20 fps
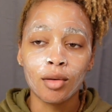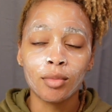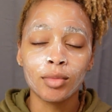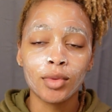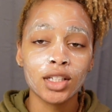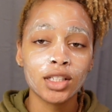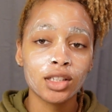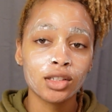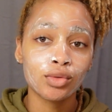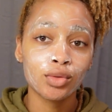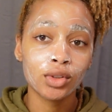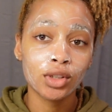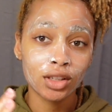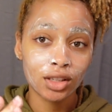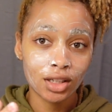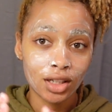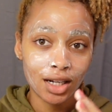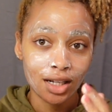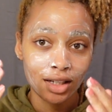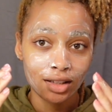this is really
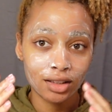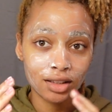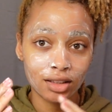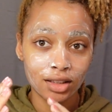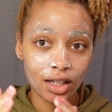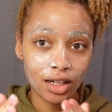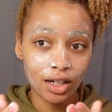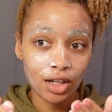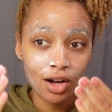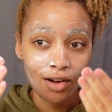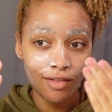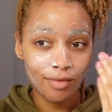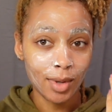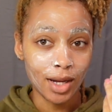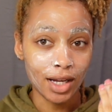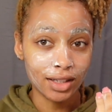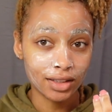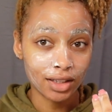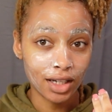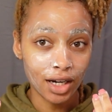good at getting off
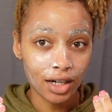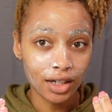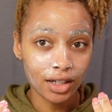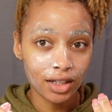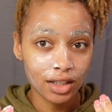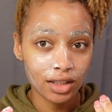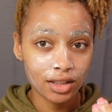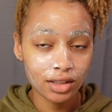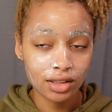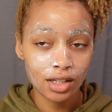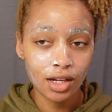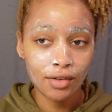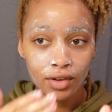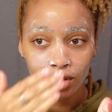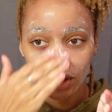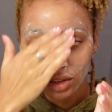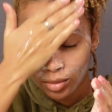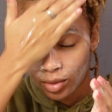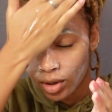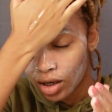mascara and stuff
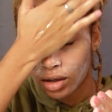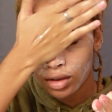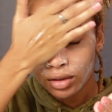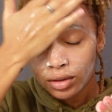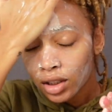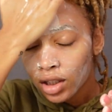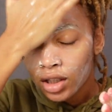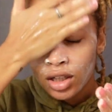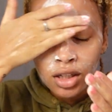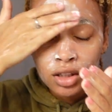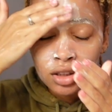as well.